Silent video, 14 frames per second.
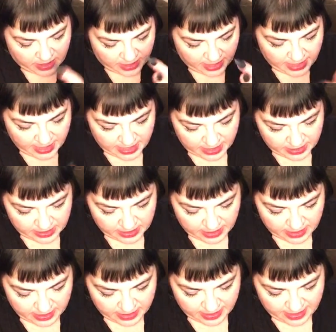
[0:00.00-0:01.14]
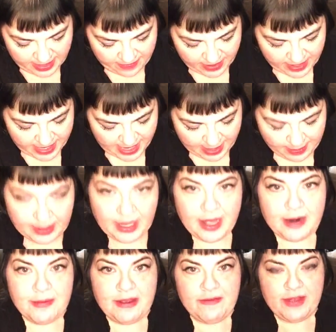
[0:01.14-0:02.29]
and even named a lot
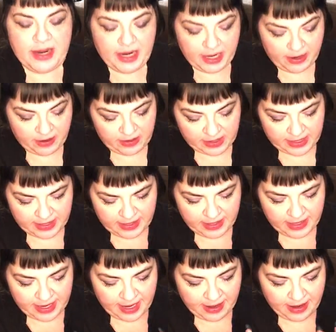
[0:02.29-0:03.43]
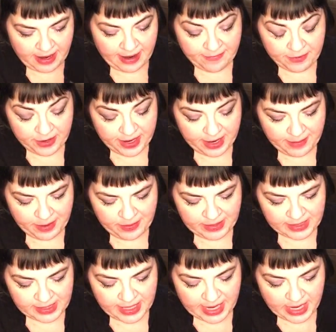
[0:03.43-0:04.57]
of my videos after him. It would
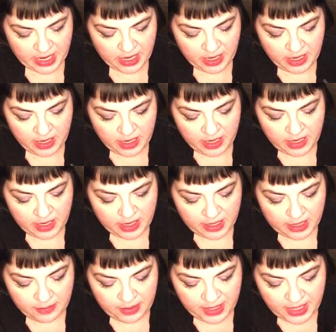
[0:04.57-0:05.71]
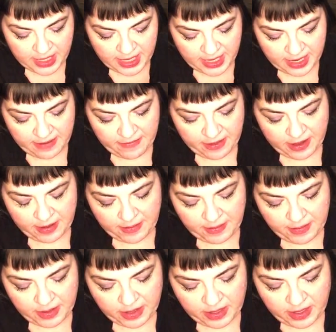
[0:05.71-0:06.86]
say at the beginning of them,
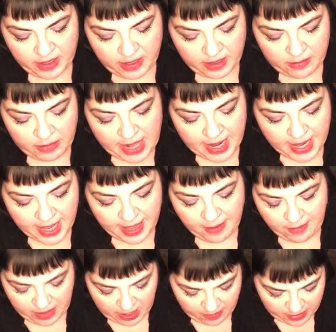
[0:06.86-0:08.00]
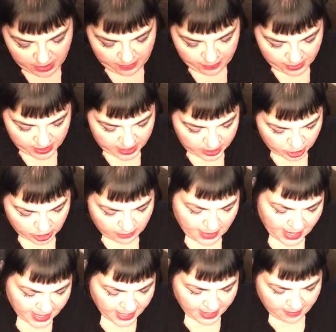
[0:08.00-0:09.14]
Black Cat Mambo Production, or
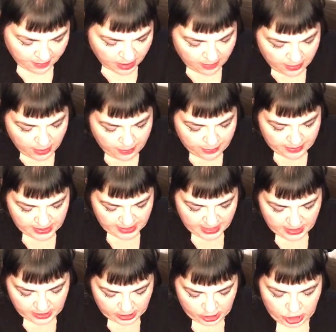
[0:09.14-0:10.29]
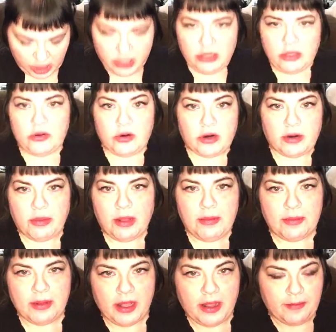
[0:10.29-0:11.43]
Black Cat Mambo Presents TushyGalore, blah, blah,
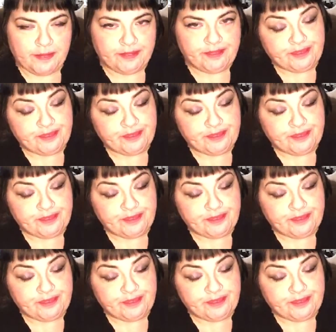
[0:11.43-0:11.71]
blah. And